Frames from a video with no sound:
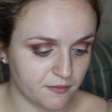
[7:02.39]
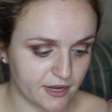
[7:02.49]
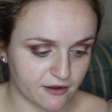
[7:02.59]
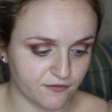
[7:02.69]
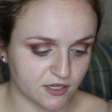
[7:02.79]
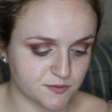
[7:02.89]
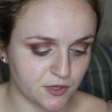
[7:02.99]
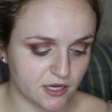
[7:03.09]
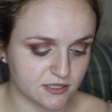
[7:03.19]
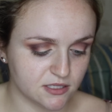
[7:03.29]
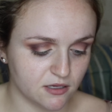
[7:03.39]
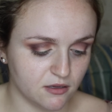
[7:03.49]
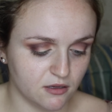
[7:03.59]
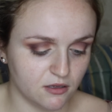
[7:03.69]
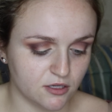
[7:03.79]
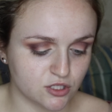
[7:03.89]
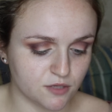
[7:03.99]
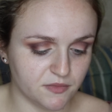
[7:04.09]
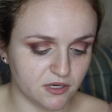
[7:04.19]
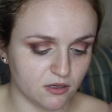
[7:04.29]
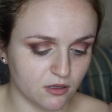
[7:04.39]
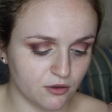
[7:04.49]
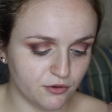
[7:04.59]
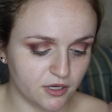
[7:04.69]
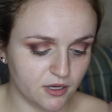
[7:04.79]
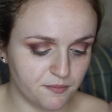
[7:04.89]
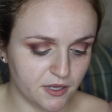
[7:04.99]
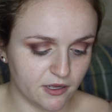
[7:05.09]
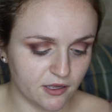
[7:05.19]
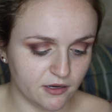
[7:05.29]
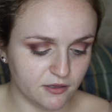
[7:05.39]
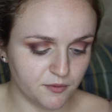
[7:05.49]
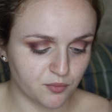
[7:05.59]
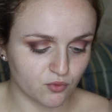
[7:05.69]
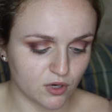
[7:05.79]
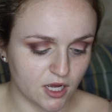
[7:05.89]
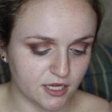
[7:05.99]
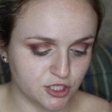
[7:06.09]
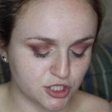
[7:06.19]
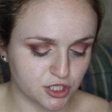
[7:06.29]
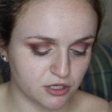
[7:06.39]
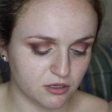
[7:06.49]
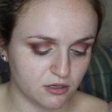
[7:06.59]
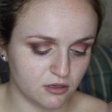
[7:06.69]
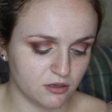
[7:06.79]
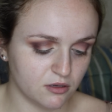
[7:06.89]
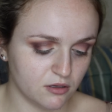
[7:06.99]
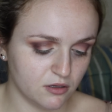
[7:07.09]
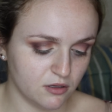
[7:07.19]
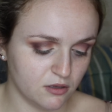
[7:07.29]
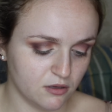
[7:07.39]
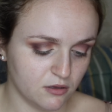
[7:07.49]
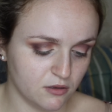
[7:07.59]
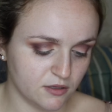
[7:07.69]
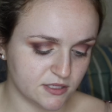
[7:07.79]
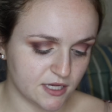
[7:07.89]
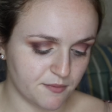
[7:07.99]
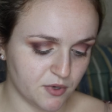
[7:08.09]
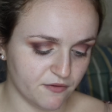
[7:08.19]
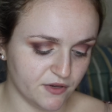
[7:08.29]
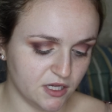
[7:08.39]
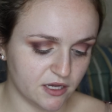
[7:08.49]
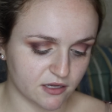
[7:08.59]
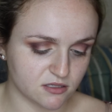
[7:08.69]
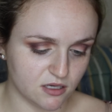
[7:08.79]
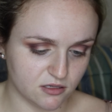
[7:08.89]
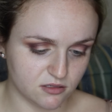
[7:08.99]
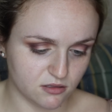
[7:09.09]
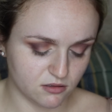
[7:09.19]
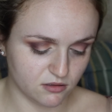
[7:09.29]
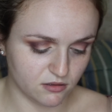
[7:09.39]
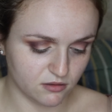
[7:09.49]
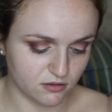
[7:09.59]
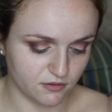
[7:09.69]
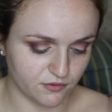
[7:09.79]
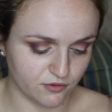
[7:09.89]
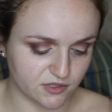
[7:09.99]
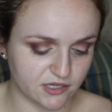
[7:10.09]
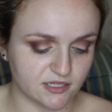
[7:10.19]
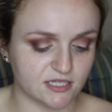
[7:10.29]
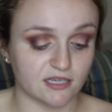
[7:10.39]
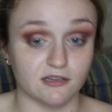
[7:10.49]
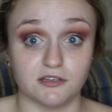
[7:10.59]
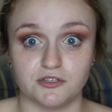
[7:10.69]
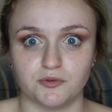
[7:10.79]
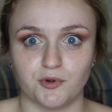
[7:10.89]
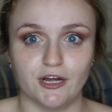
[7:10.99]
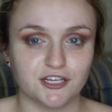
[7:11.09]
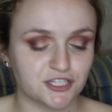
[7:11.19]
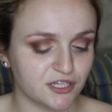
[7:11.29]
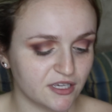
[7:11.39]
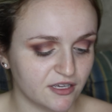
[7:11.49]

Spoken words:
of MAC Fix Plus. So I'm gonna load it up on the brush, tap off any excess, even though it's kind of sticking to the brush.